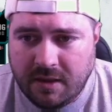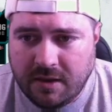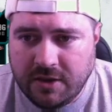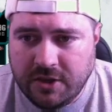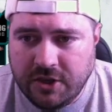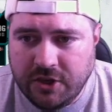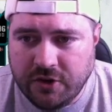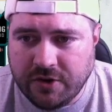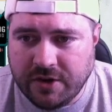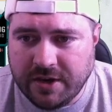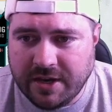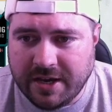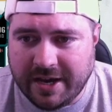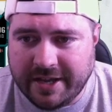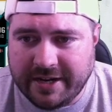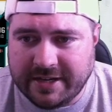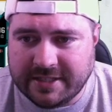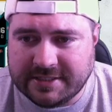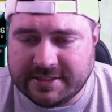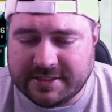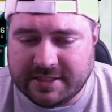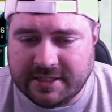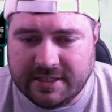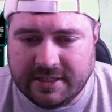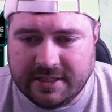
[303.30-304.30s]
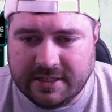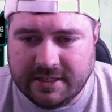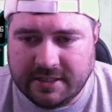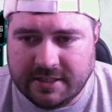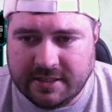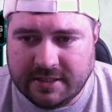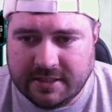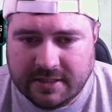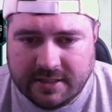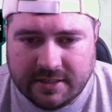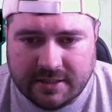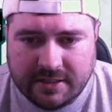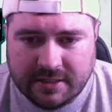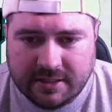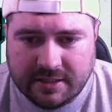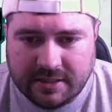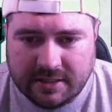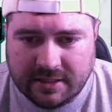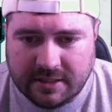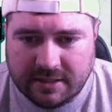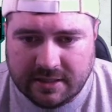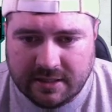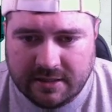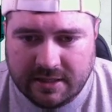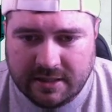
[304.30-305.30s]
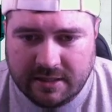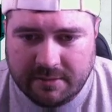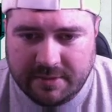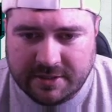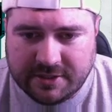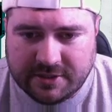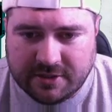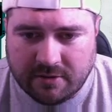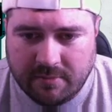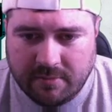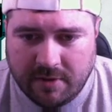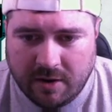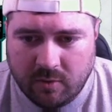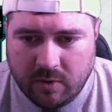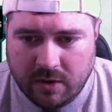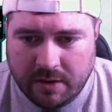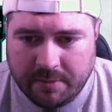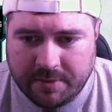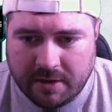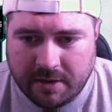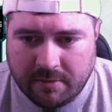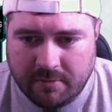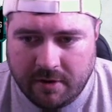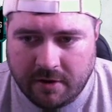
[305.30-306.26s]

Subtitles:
You can kind of see, and let me turn my webcam